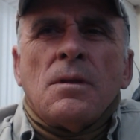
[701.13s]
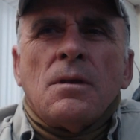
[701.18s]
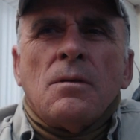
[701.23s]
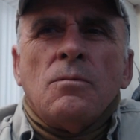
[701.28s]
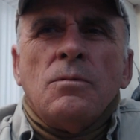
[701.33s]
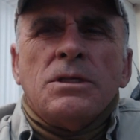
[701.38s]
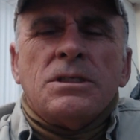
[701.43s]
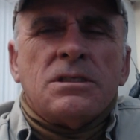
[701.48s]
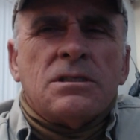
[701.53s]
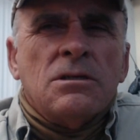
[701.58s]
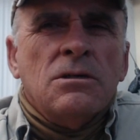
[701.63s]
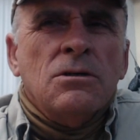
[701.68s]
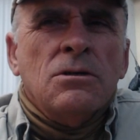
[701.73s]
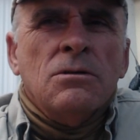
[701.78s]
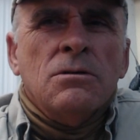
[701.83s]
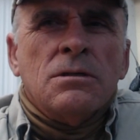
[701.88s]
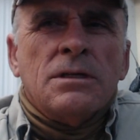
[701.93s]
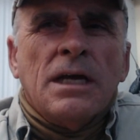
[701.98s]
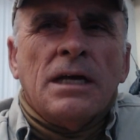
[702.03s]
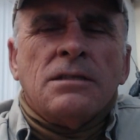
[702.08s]
We
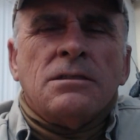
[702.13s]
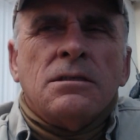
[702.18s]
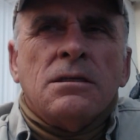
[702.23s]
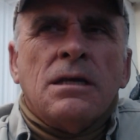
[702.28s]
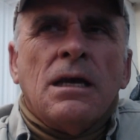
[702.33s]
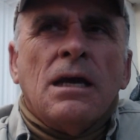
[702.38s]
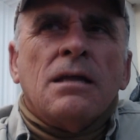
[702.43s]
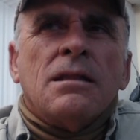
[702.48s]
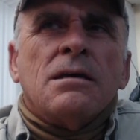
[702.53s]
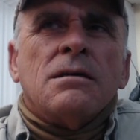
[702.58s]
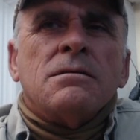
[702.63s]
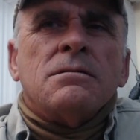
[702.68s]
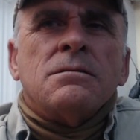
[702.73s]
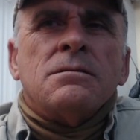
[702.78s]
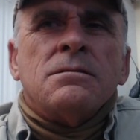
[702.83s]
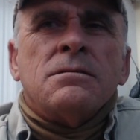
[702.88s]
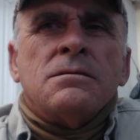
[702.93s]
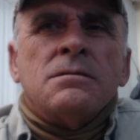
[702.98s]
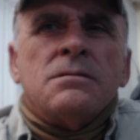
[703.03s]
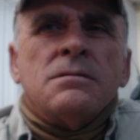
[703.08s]
still get together.
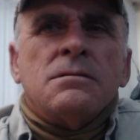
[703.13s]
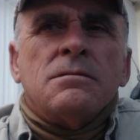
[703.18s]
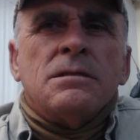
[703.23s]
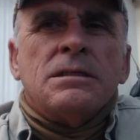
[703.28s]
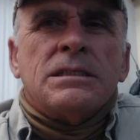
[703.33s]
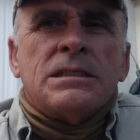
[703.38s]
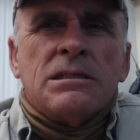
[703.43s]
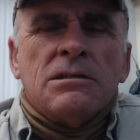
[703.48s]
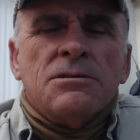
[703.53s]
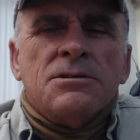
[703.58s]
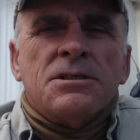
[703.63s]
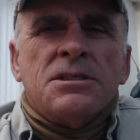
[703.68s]
We still